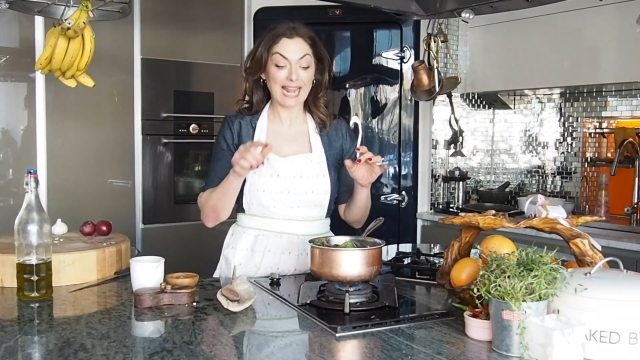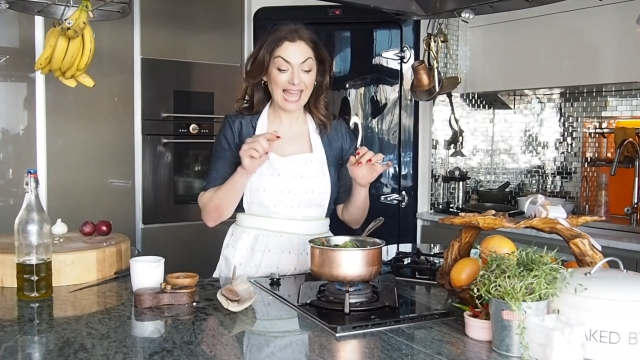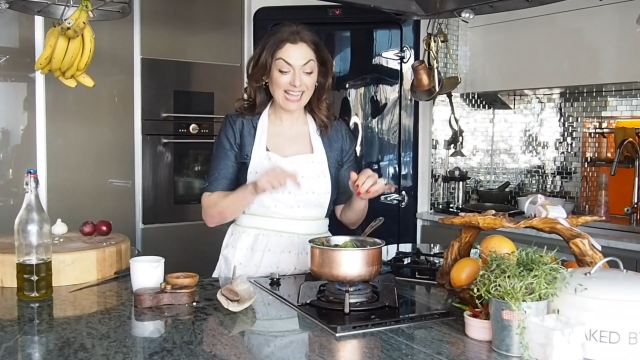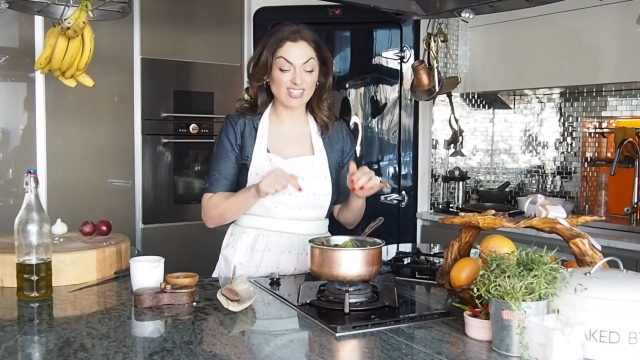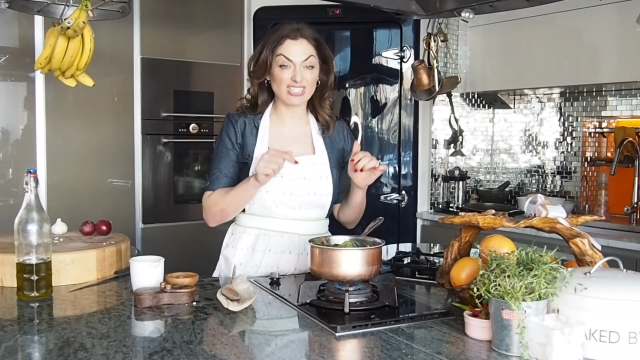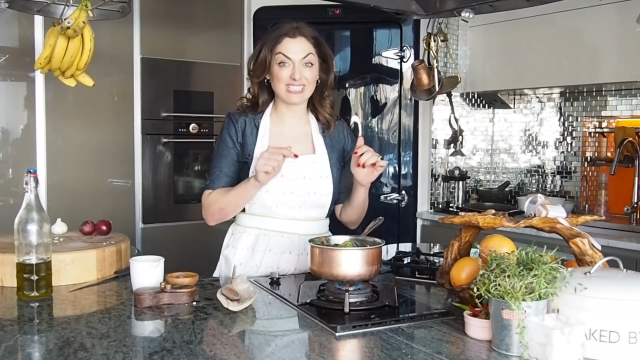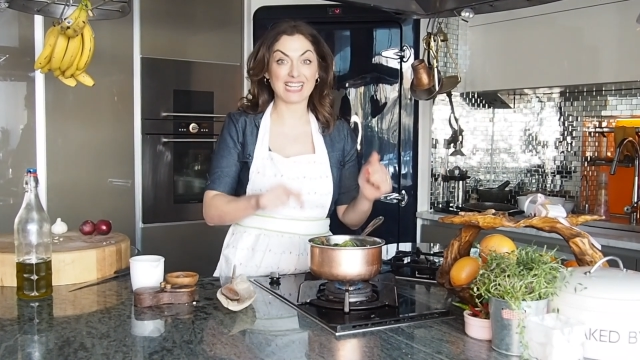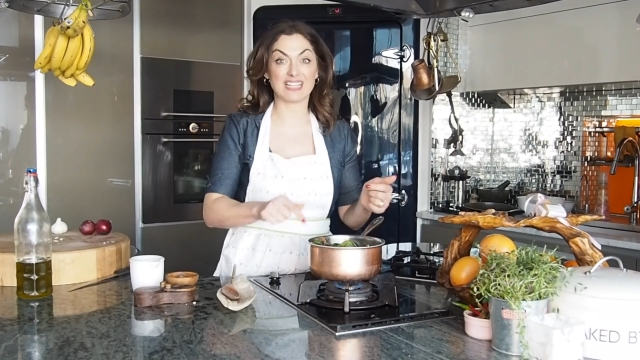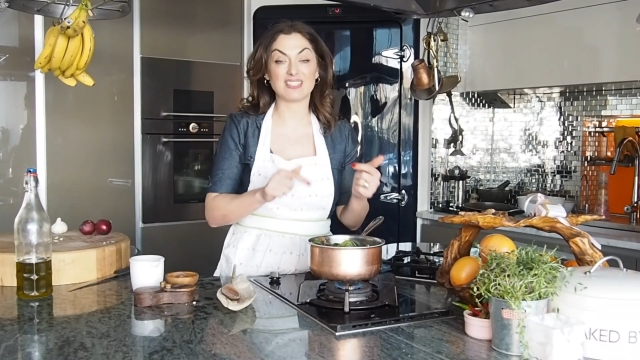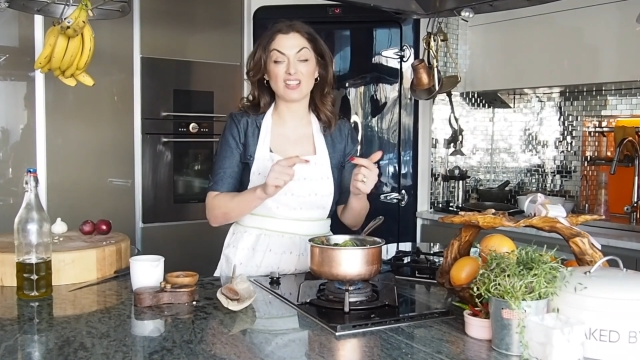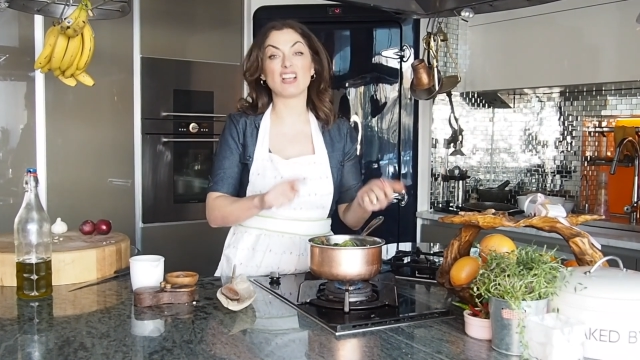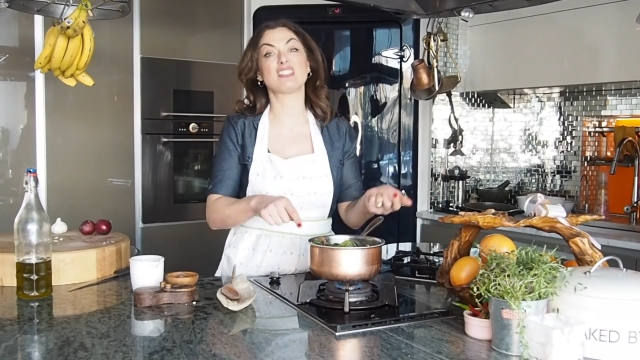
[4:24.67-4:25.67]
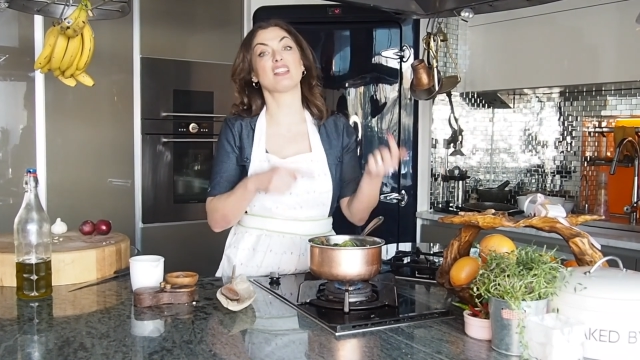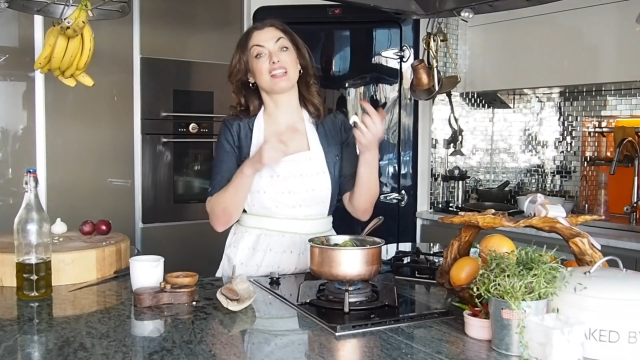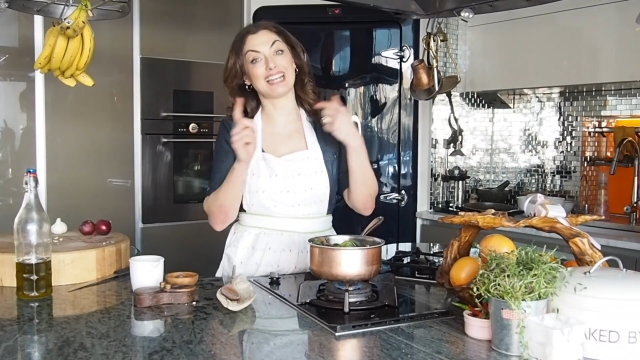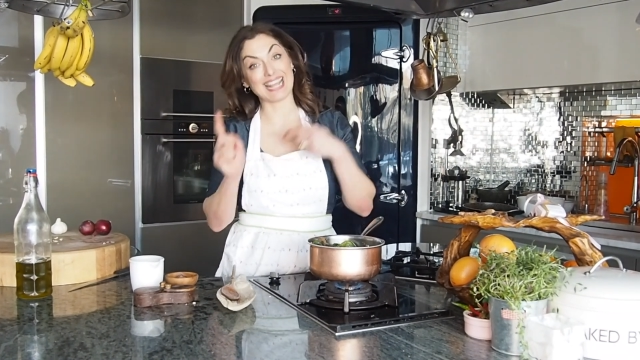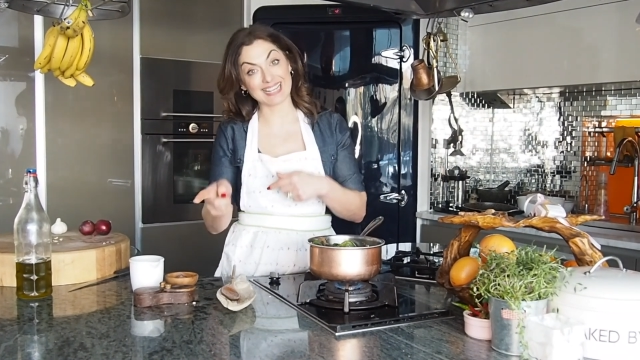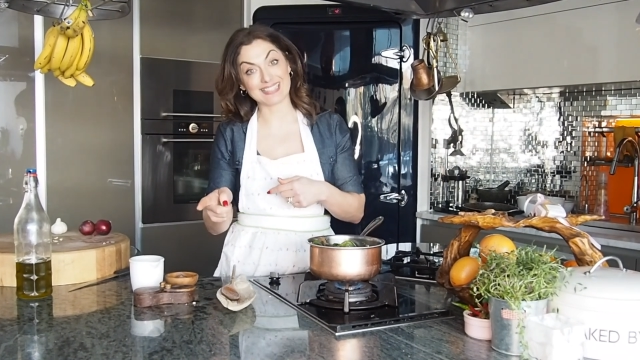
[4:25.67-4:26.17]
actually taste nicer the
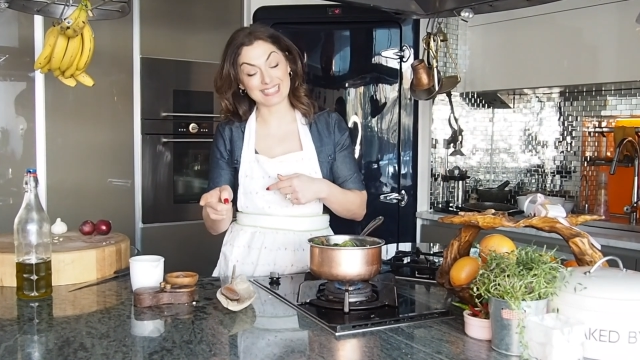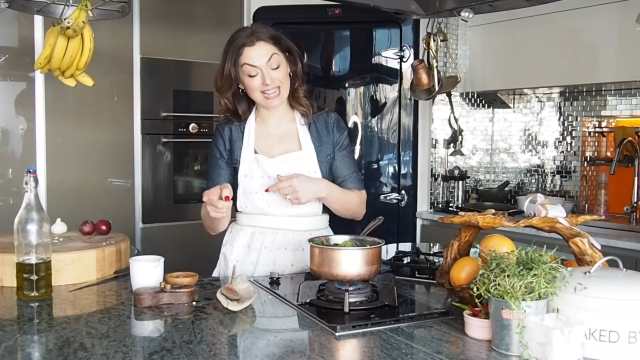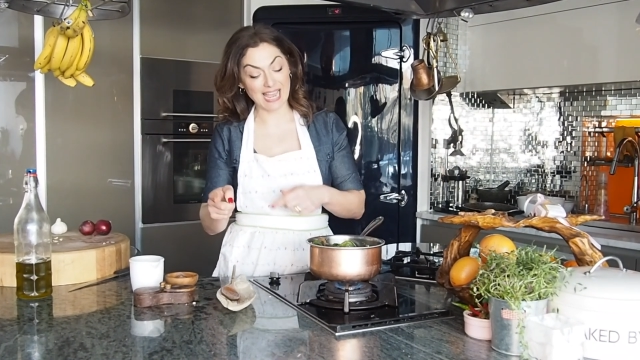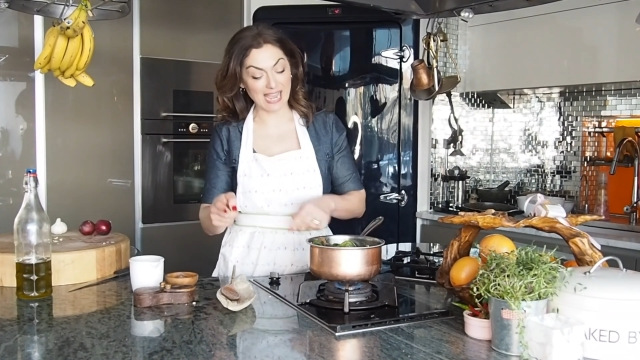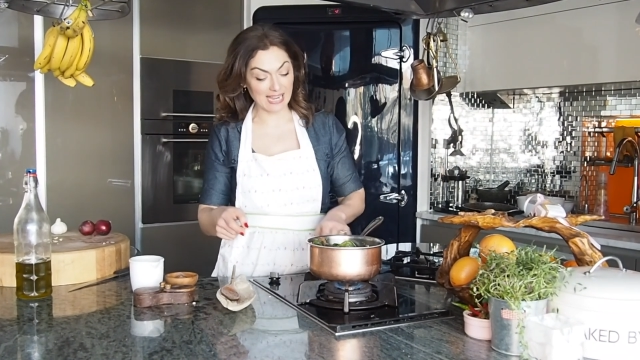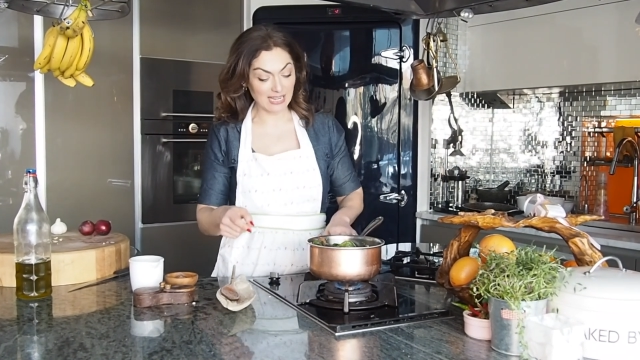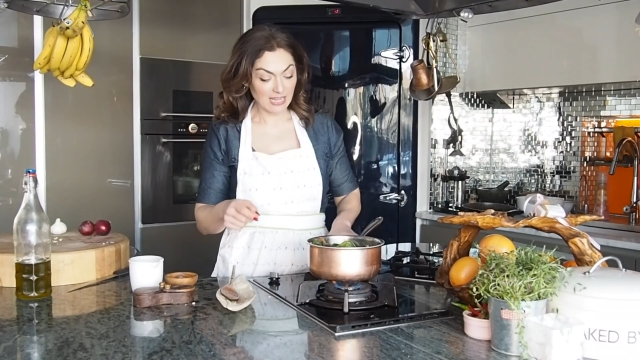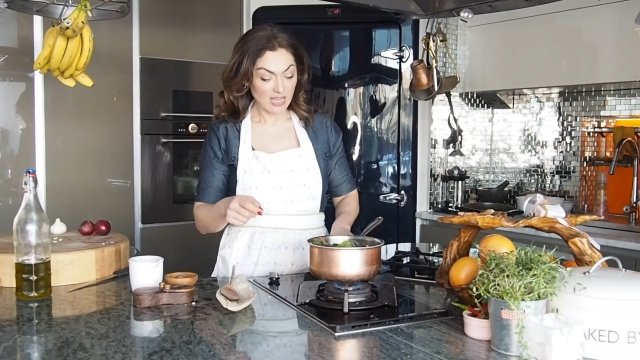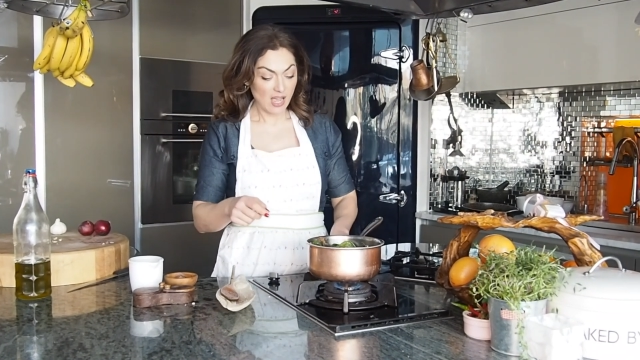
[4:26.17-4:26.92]
next day.